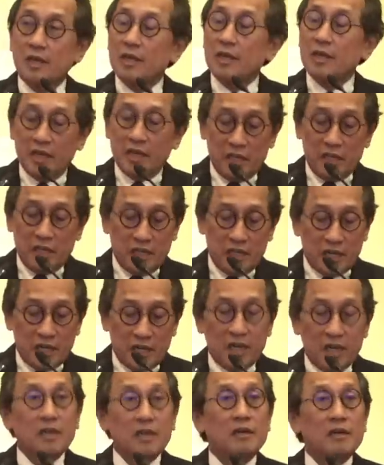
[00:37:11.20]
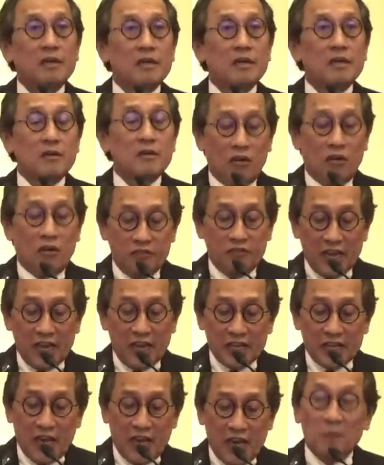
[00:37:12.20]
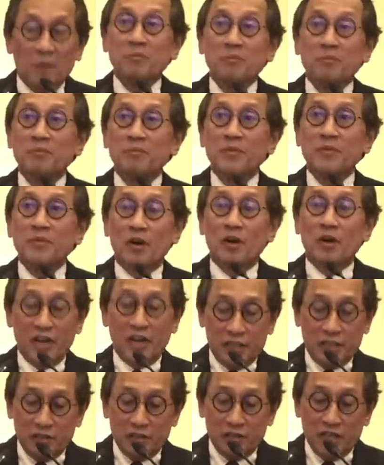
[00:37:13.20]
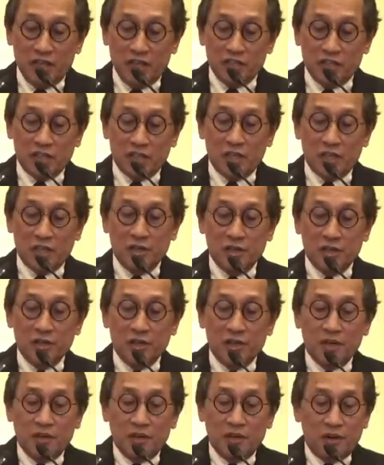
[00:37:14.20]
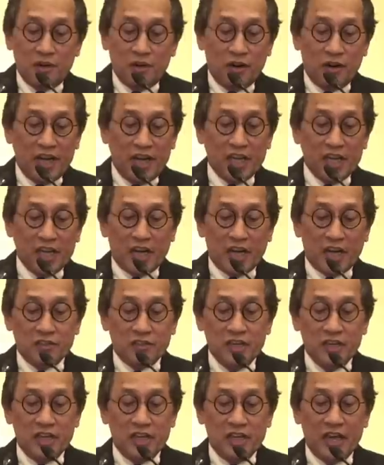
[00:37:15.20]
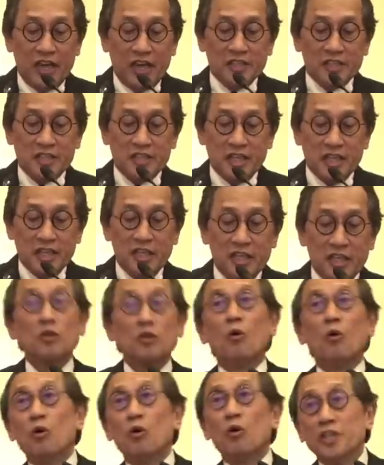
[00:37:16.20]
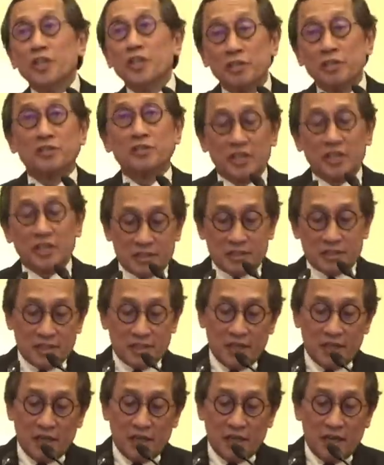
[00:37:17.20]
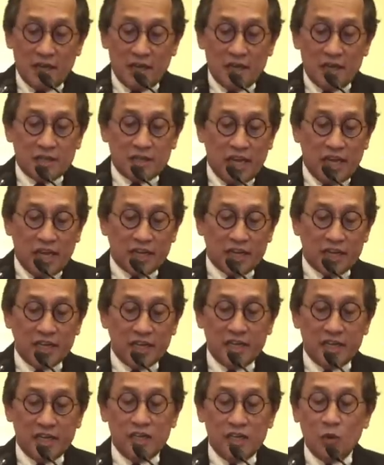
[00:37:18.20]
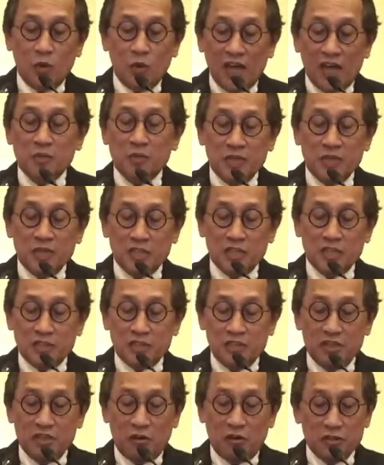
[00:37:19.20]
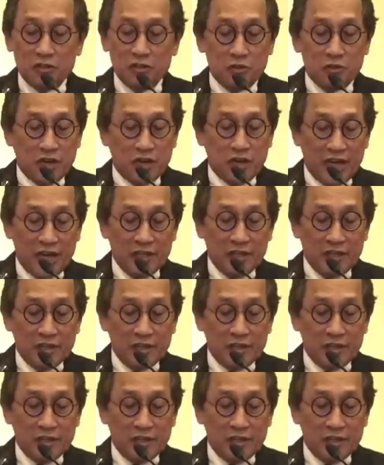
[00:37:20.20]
India or Vietnam or Indonesia or any country that has, in its own interests, taken a nuanced position on Ukraine